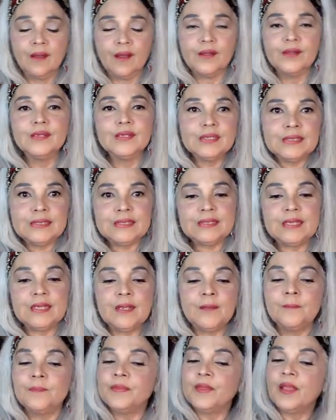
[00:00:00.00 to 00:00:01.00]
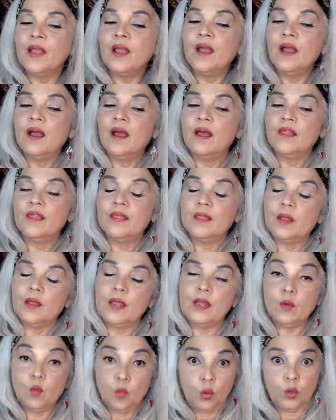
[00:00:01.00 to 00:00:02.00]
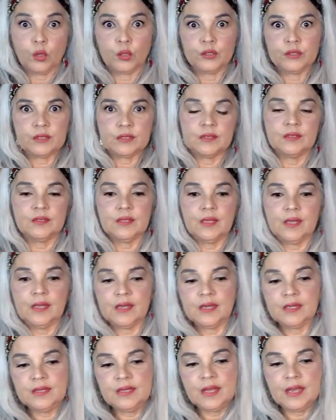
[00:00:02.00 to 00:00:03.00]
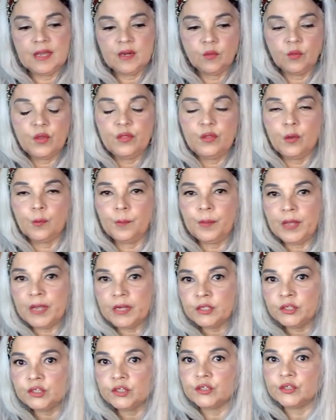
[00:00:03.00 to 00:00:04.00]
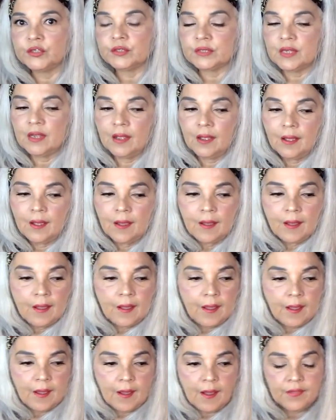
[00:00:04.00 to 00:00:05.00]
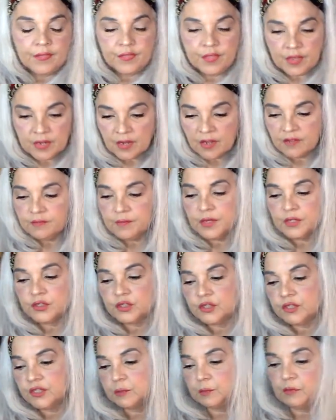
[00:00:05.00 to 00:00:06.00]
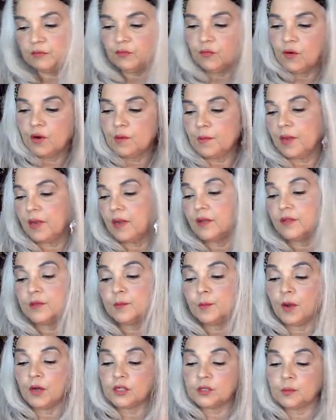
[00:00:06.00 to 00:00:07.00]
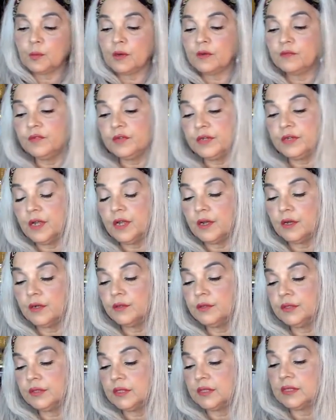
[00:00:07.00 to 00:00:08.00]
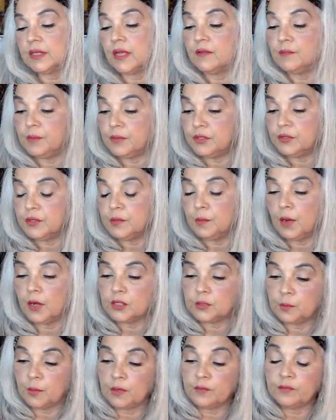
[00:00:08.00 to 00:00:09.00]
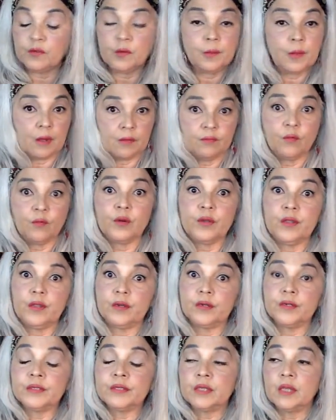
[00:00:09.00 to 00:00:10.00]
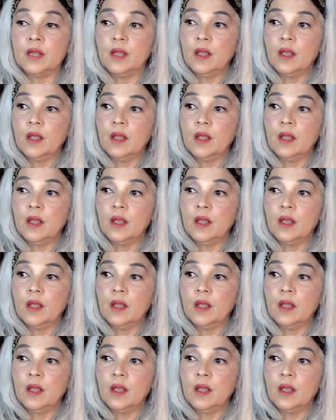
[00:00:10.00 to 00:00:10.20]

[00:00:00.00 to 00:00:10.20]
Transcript: on listing in words. And then with your pictures, I think I've mentioned this before in my other Poshmark videos because I've been doing Poshmark for about four years.